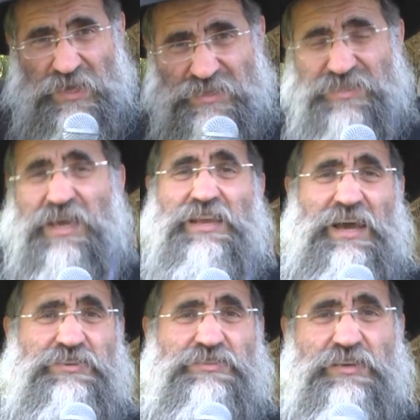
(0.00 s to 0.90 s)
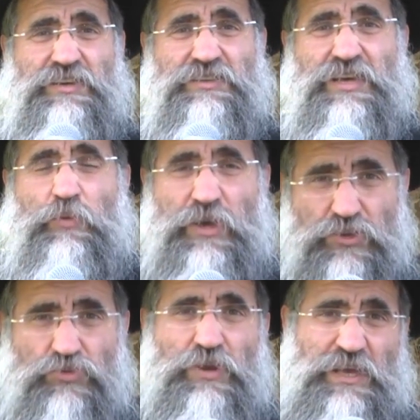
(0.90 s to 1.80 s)
say nice things, and we
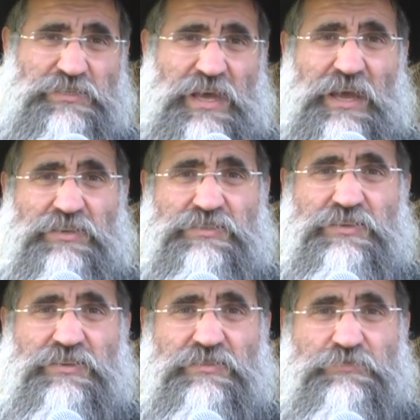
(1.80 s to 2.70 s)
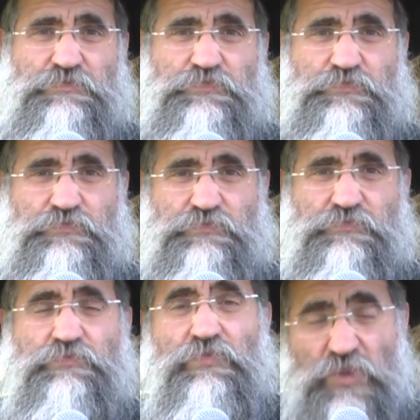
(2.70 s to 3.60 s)
can do nice acts.
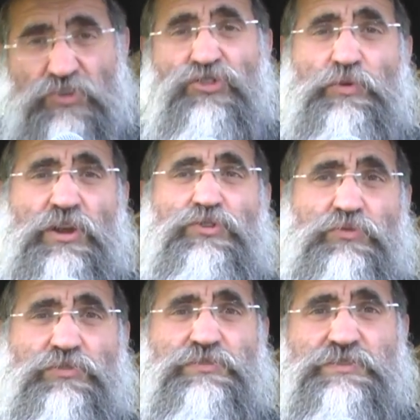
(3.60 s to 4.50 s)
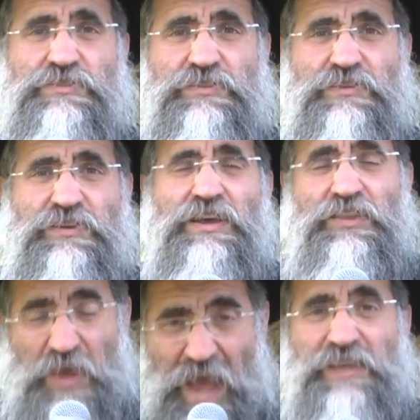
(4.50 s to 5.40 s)
So, in other words,
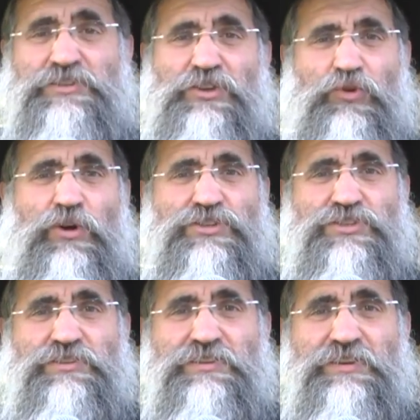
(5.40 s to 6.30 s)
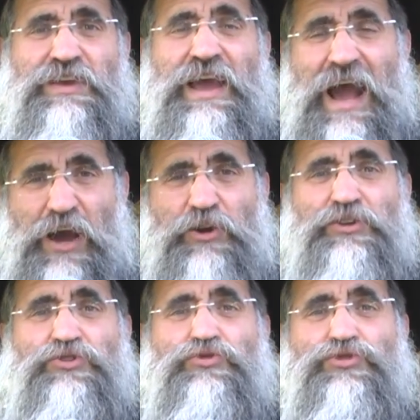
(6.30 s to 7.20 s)
to answer the question, how
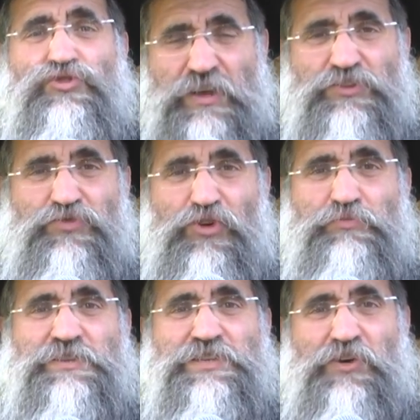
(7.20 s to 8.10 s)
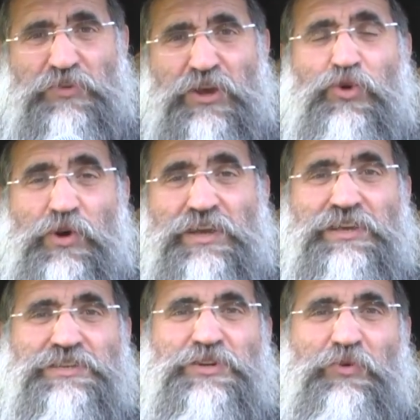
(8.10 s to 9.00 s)
can you transform yourself in a quick and
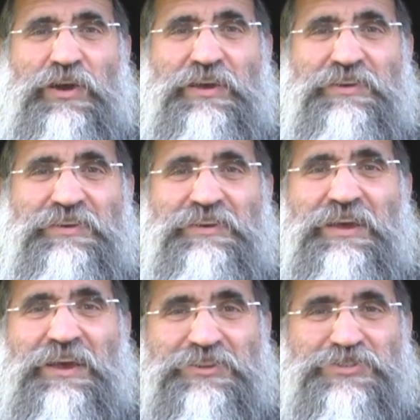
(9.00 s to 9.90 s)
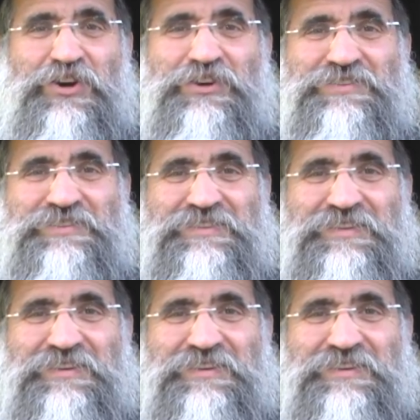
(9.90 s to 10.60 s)
easy way? Just